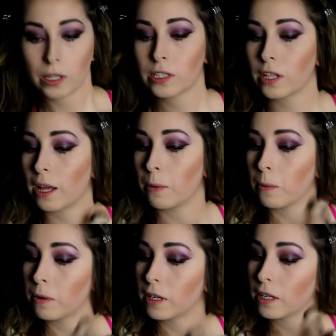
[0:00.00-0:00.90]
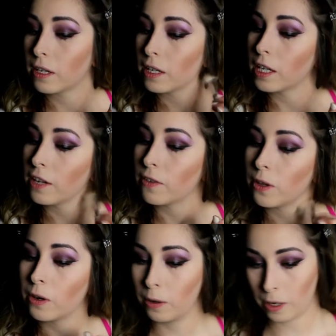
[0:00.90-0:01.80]
so that even
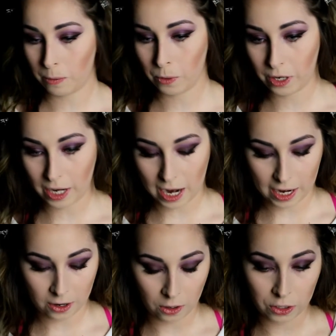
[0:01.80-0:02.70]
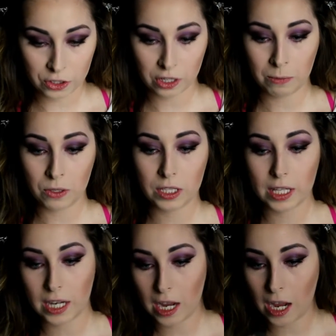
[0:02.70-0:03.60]
though I'm wearing a high collar shirt most of
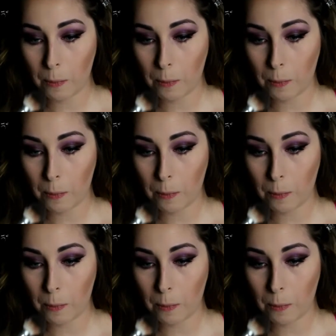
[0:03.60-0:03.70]
the time,